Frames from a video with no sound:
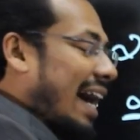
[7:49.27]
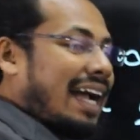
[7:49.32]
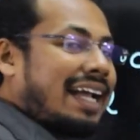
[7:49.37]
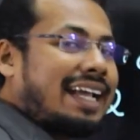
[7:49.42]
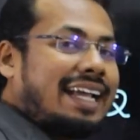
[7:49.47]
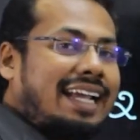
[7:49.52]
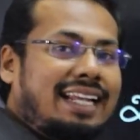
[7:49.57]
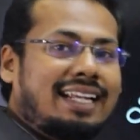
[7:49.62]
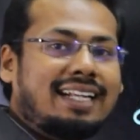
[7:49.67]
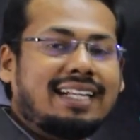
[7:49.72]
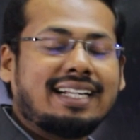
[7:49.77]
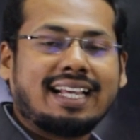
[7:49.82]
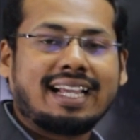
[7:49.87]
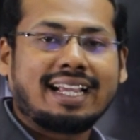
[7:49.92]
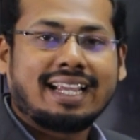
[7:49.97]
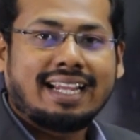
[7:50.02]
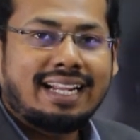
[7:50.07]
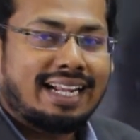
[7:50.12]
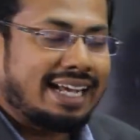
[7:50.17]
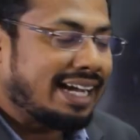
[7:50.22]
Again and
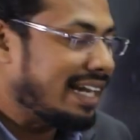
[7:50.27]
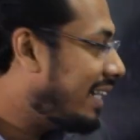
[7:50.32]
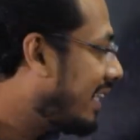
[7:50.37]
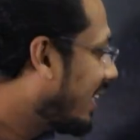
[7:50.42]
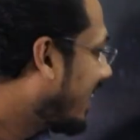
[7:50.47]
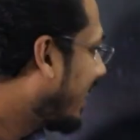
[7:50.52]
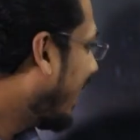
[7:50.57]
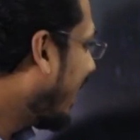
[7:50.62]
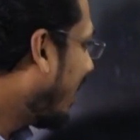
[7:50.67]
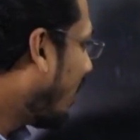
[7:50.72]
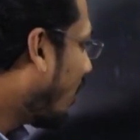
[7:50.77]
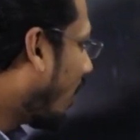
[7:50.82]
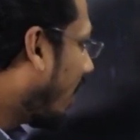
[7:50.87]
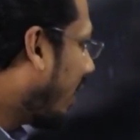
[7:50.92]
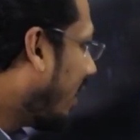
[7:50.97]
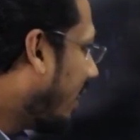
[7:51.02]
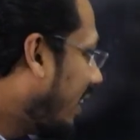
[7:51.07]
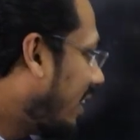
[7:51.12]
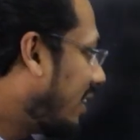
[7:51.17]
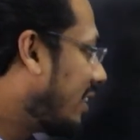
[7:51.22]
again I will get
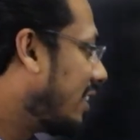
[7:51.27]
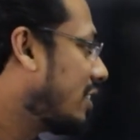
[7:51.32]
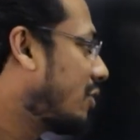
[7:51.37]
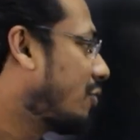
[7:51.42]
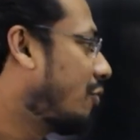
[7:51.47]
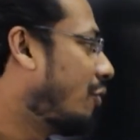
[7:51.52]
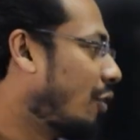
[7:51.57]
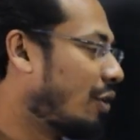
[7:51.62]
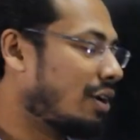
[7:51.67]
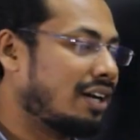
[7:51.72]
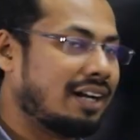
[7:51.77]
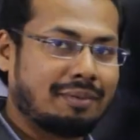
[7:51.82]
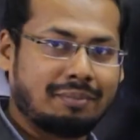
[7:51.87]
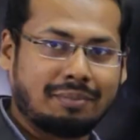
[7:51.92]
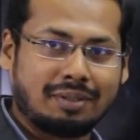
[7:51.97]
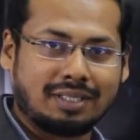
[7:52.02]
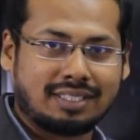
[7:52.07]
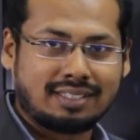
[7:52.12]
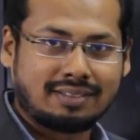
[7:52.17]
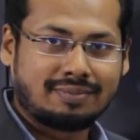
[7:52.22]
only these 4
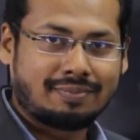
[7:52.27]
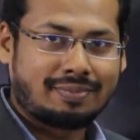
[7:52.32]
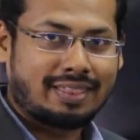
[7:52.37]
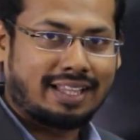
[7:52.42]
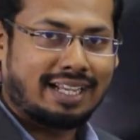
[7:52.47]
numbers.